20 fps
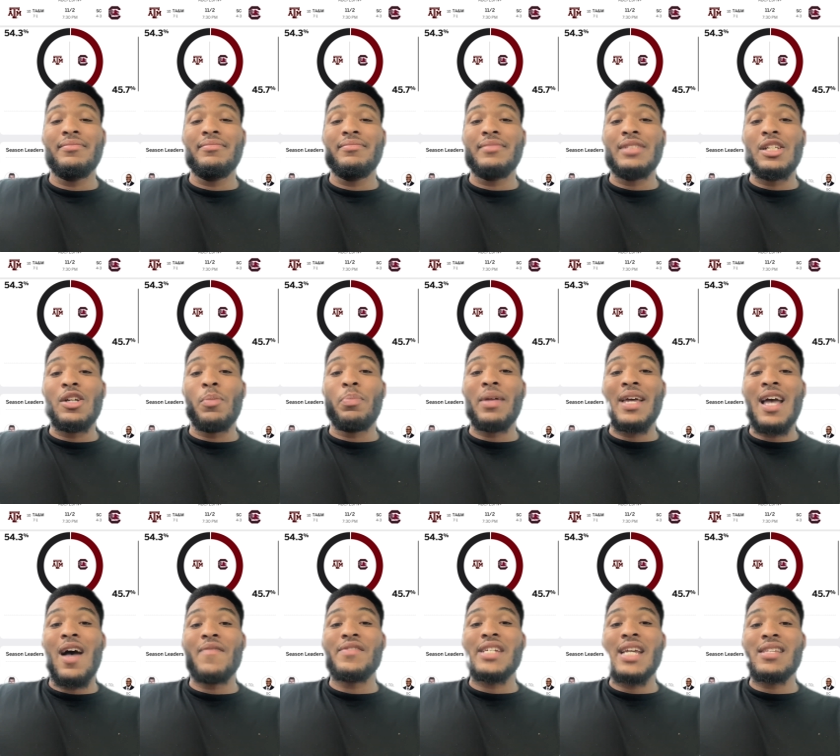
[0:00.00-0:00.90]
You know,
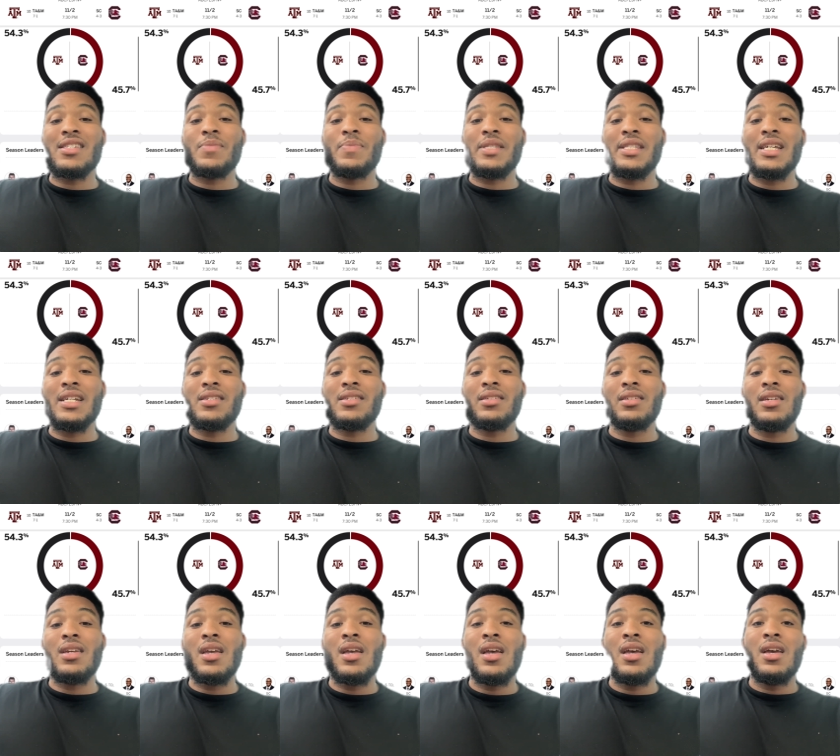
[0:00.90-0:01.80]
playoff chances
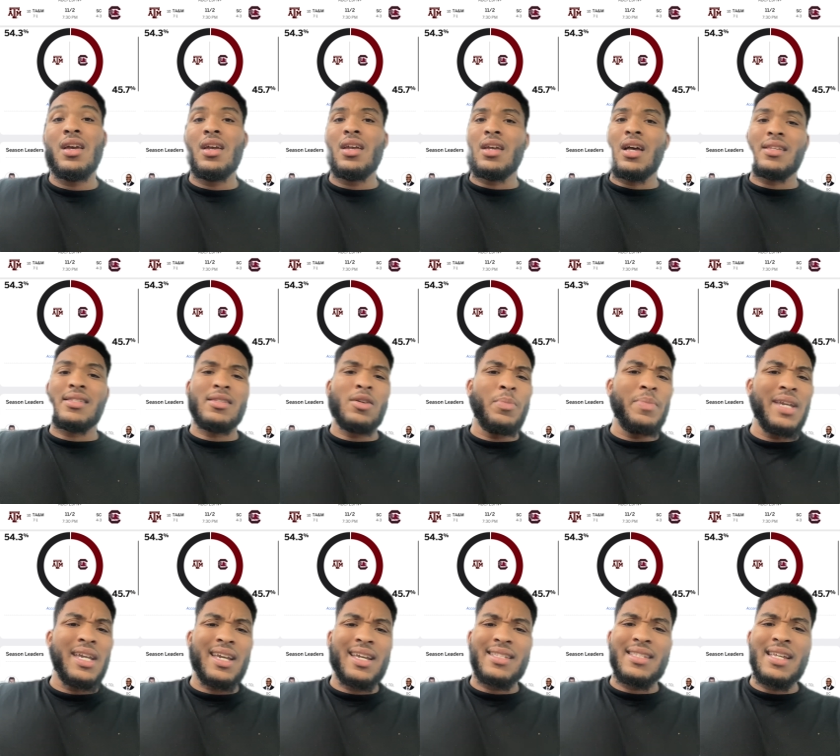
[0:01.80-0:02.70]
potentially. Y'all still be
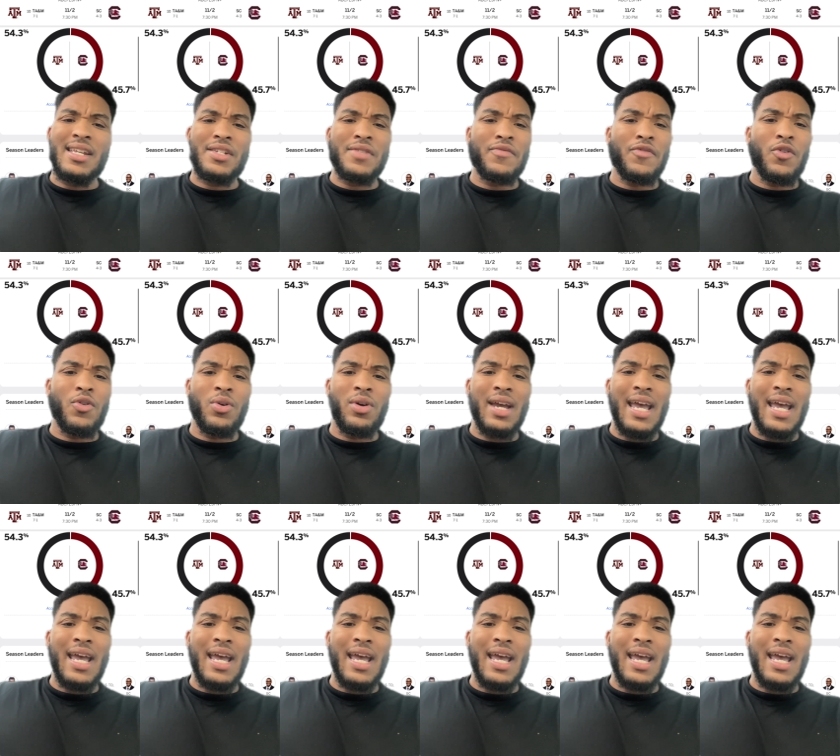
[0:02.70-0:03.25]
in contention for